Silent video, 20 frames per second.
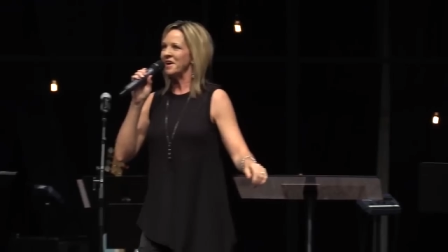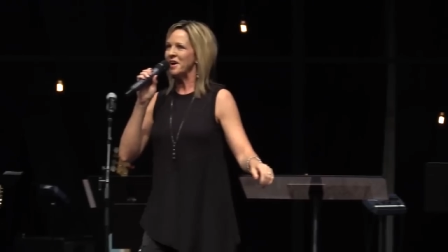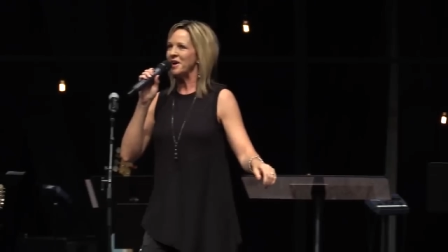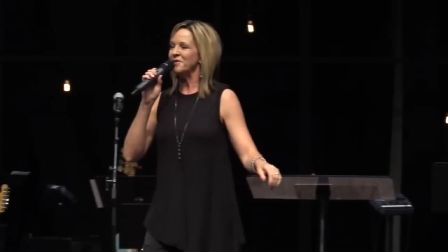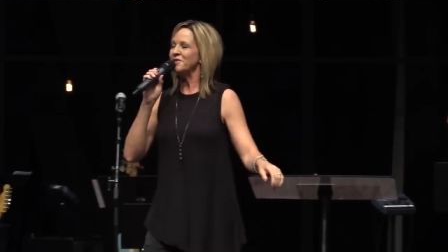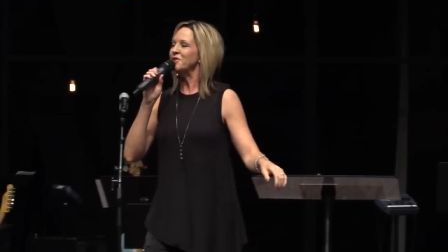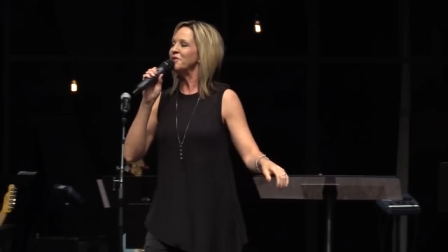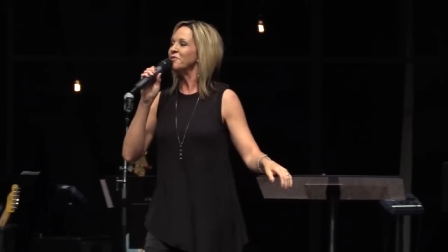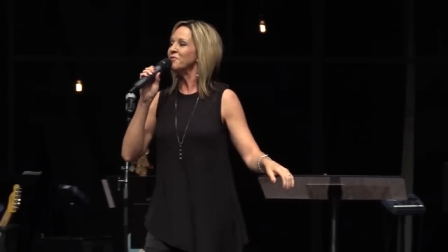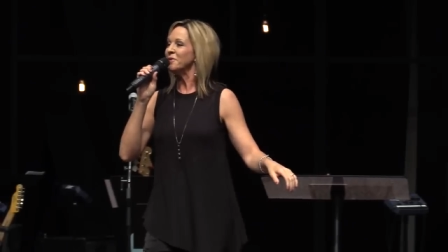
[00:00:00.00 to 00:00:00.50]
uh,
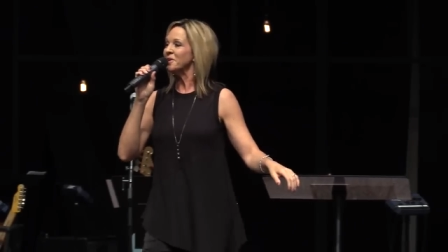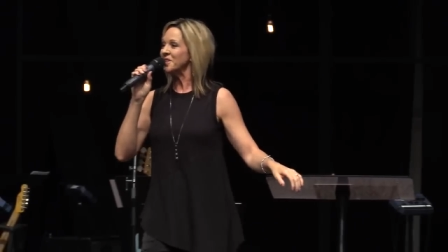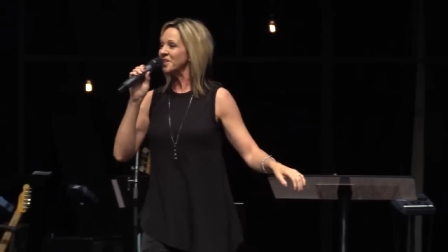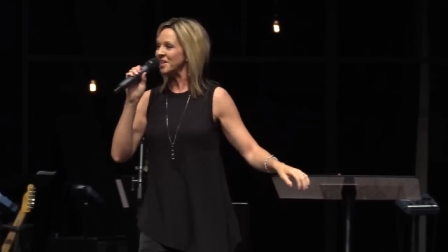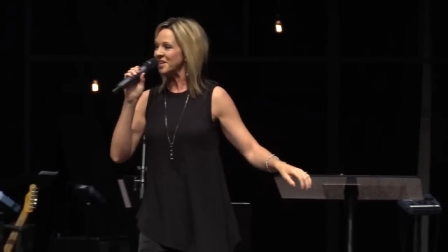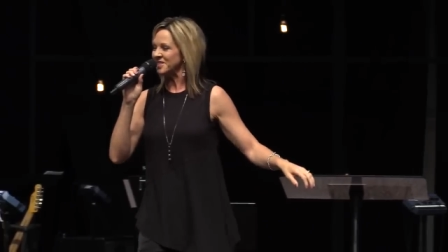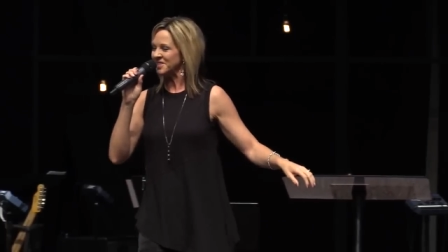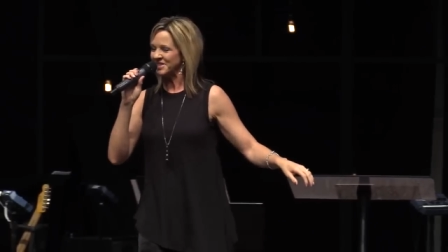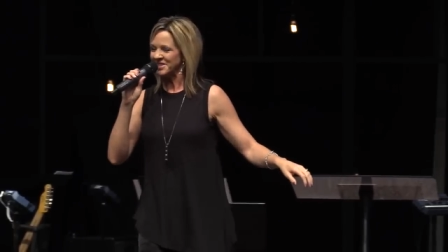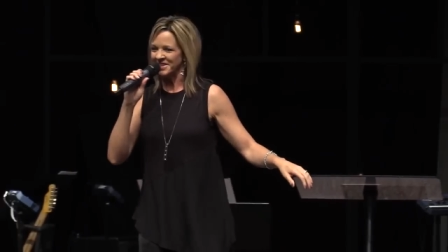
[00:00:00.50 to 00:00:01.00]
new
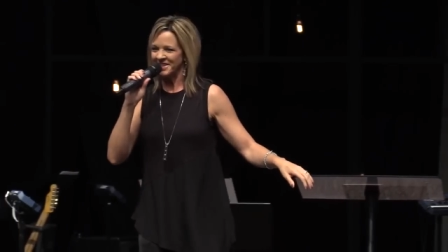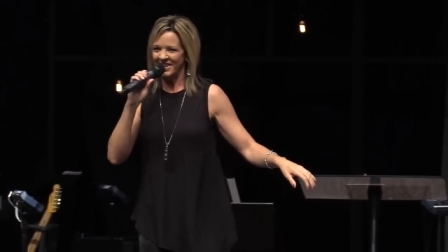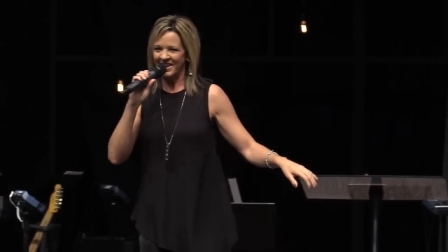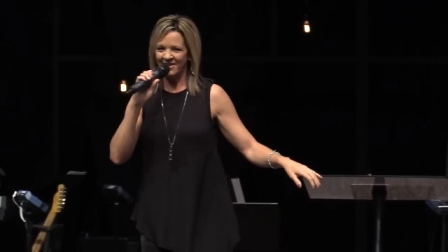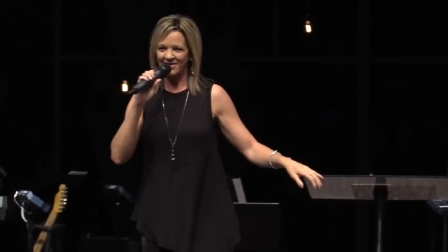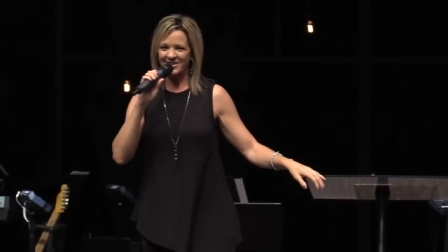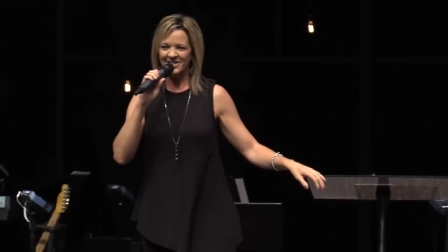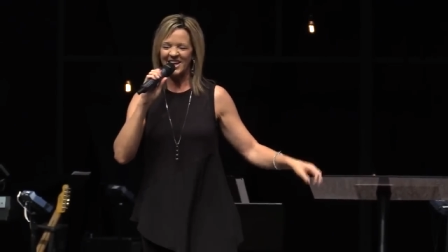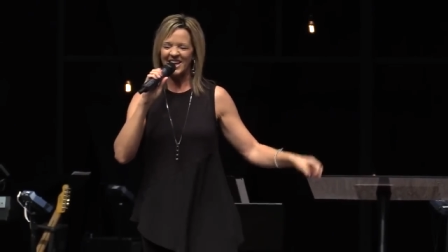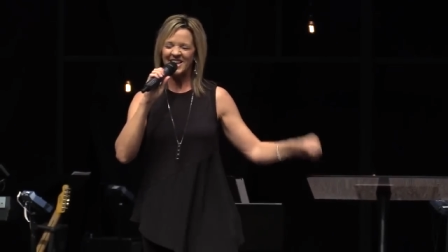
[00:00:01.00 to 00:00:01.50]
release.
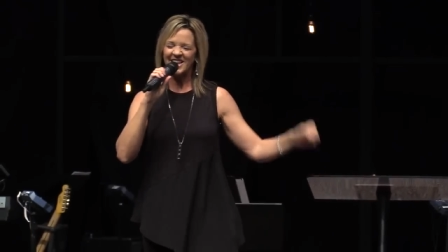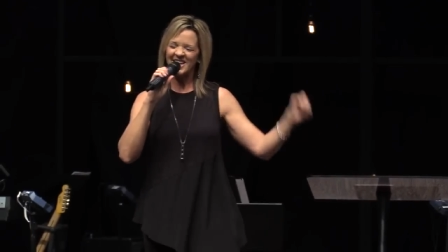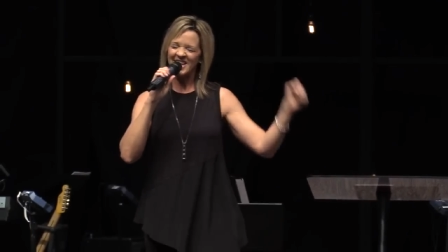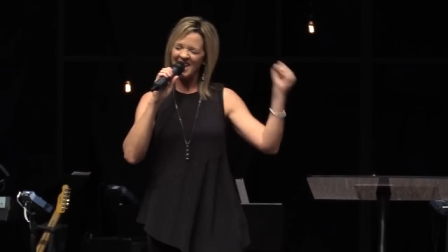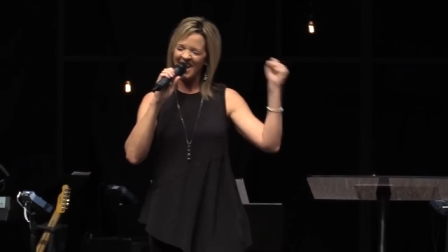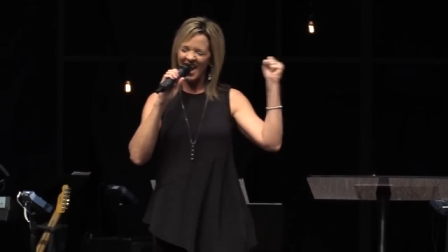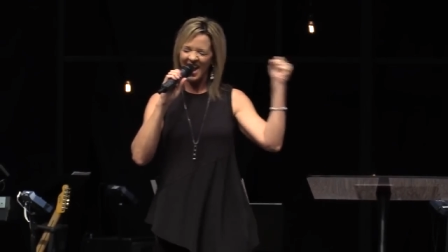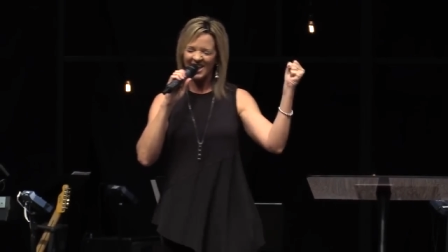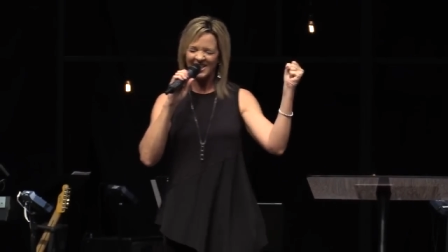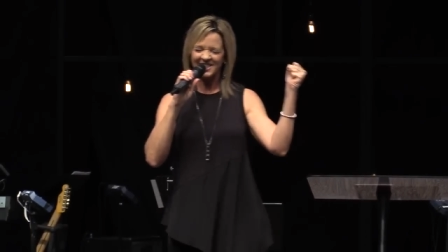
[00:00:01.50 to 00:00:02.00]
I was like,
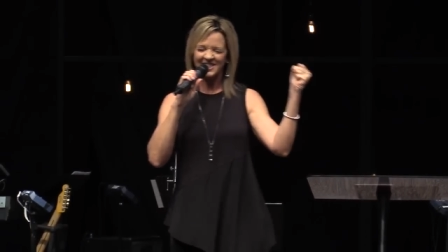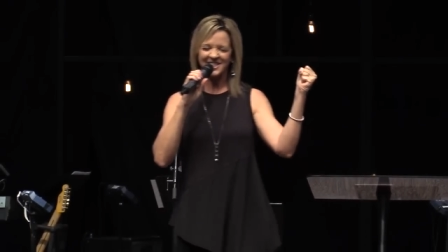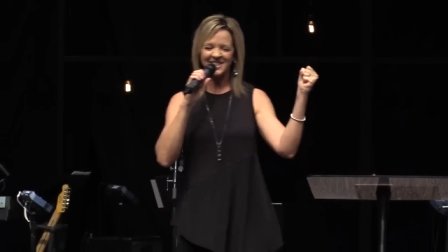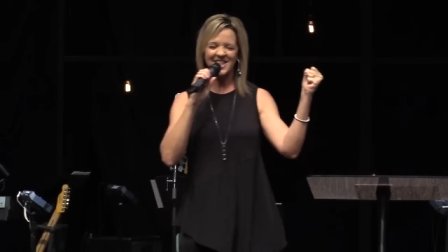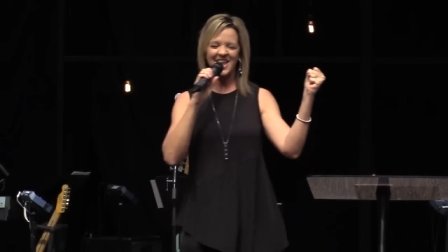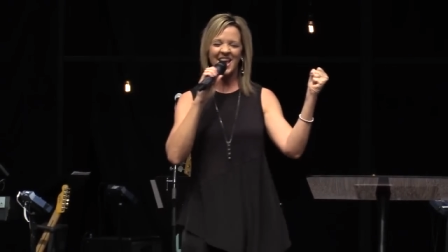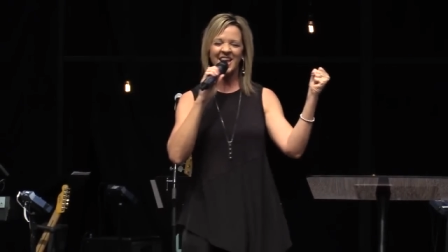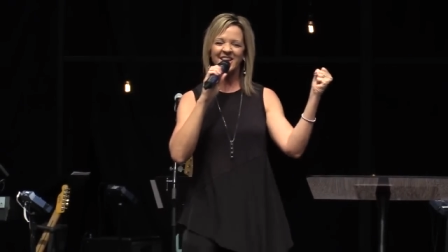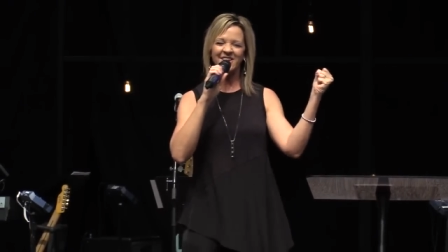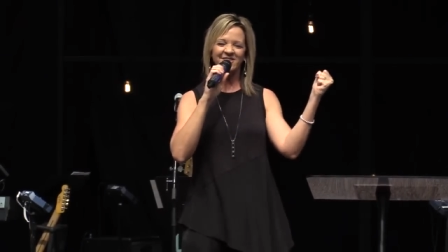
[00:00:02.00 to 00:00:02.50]
yes,
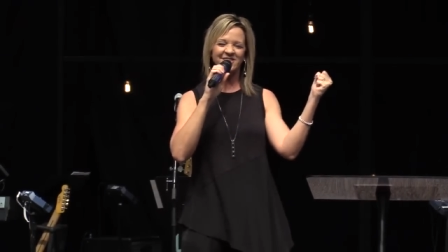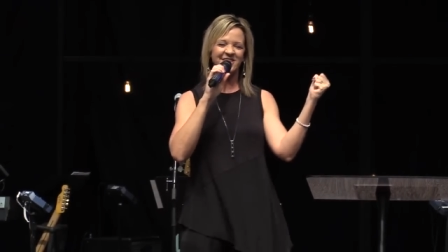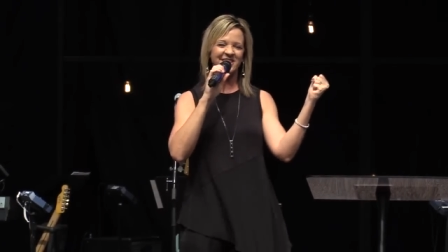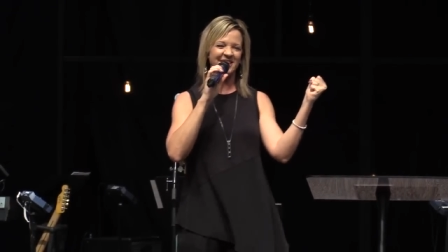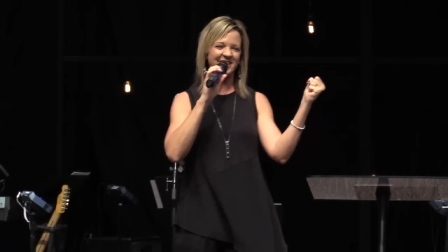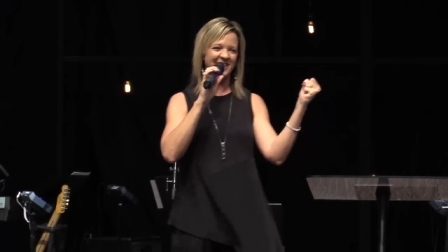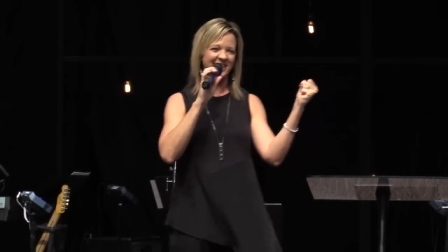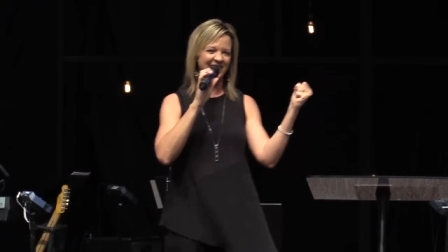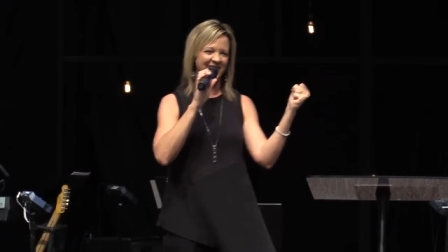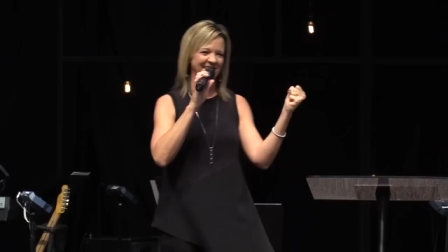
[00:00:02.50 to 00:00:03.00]
thank you,
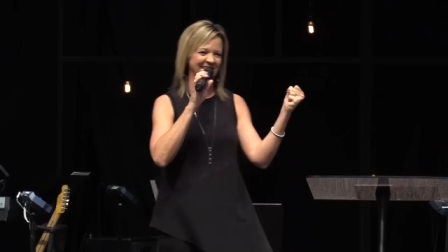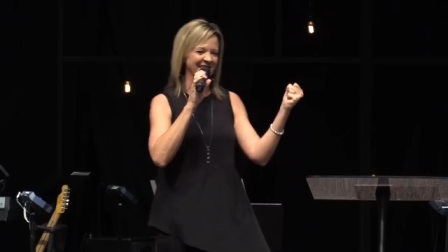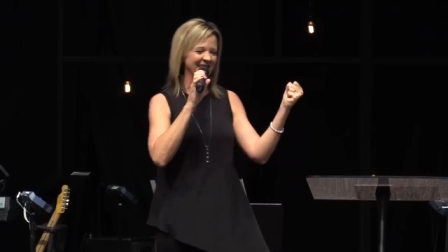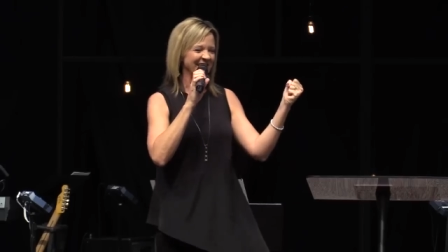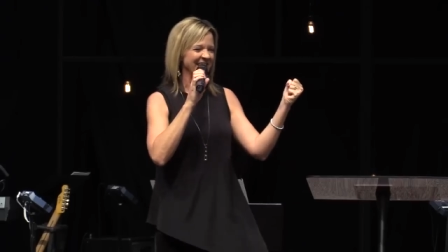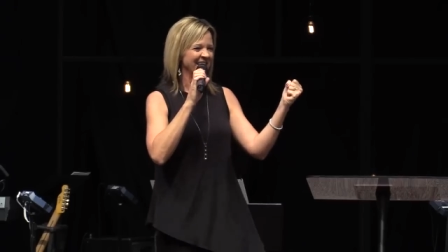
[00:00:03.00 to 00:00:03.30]
Jesus.